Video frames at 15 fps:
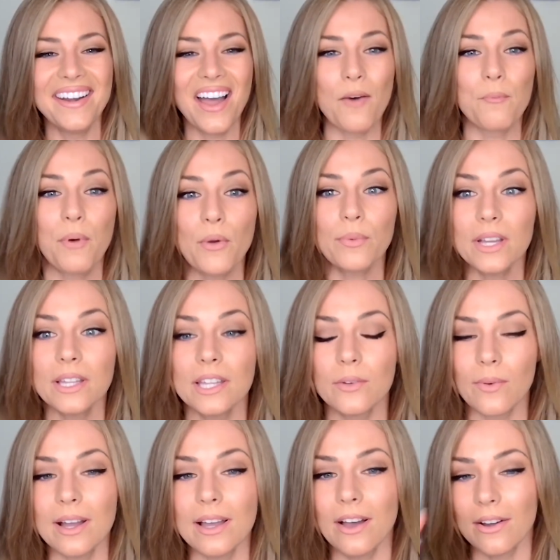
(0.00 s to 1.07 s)
know, but really,
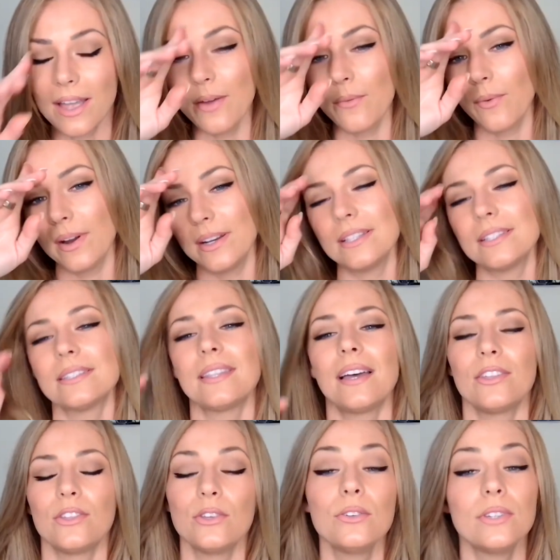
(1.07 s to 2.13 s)
what is
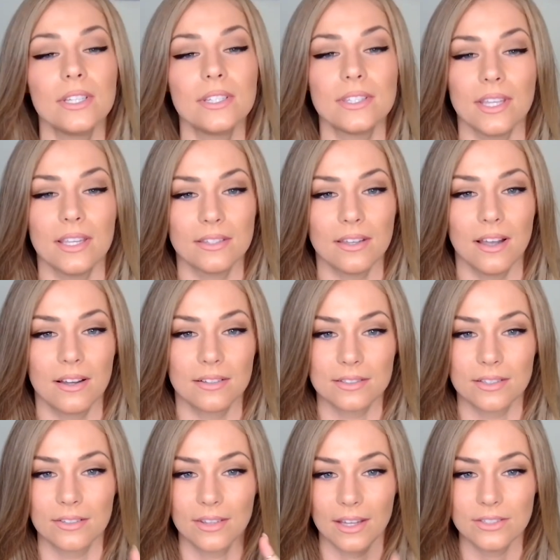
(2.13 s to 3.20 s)
that? You did say tug,
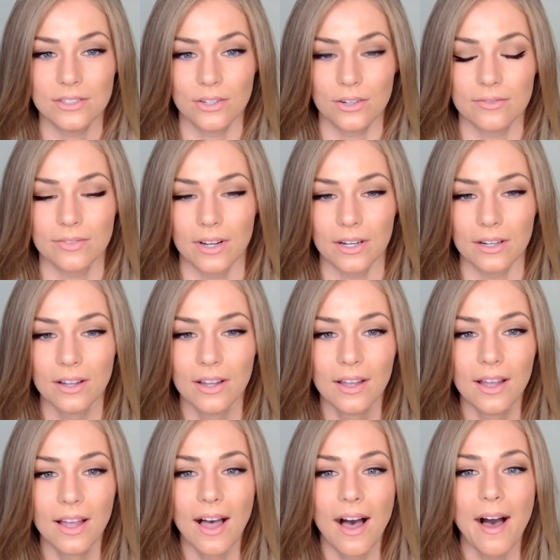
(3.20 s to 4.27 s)
so that's your fault.
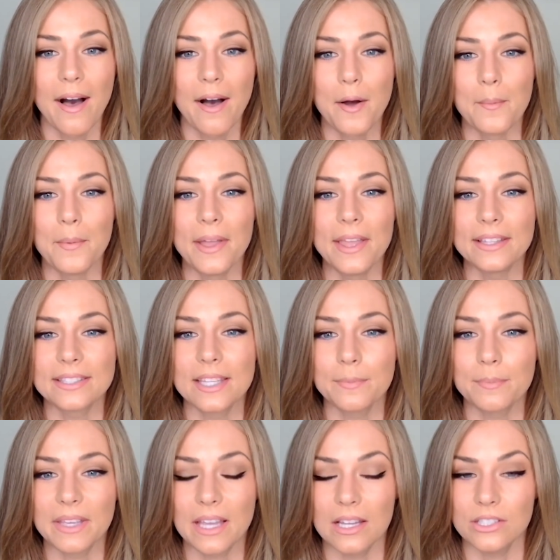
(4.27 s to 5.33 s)
Is it
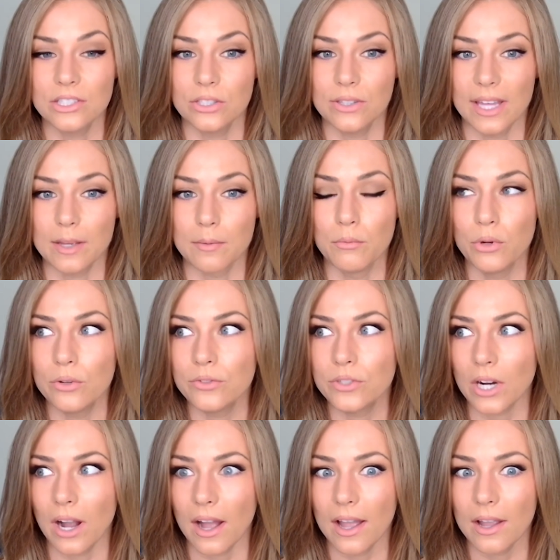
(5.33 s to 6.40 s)
because you like moved
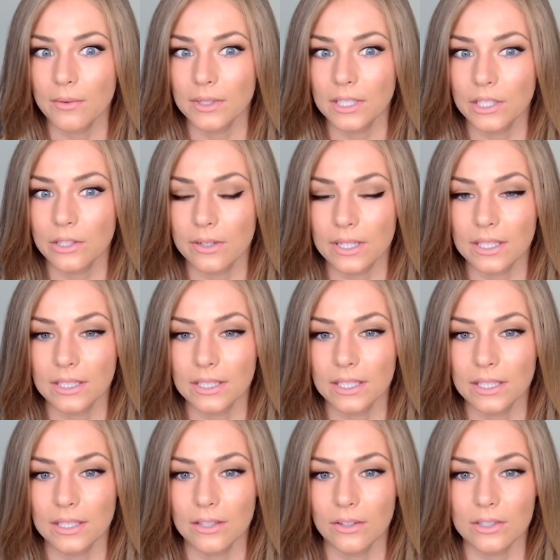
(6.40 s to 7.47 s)
your eye really
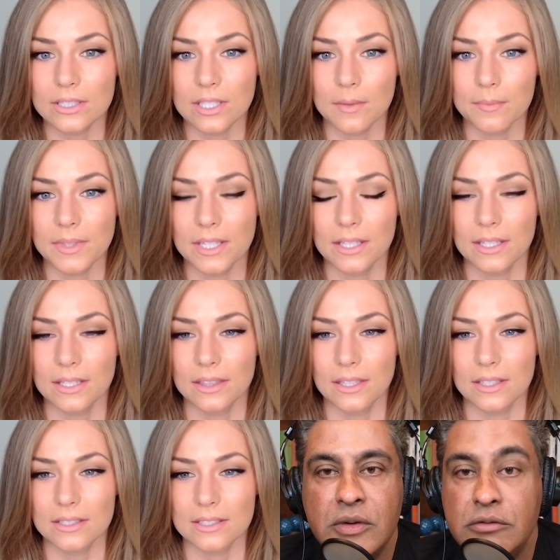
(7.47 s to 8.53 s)
quickly or something like
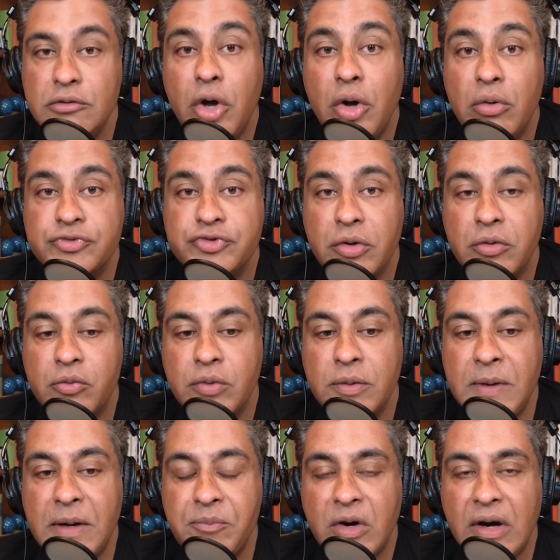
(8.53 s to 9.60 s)
this? No. So
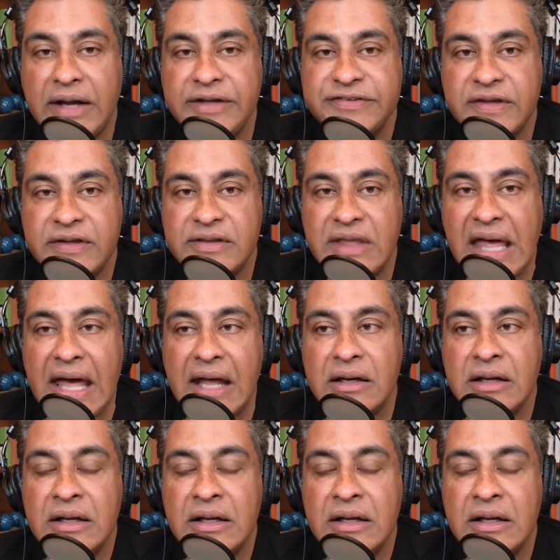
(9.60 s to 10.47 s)
remember, I said that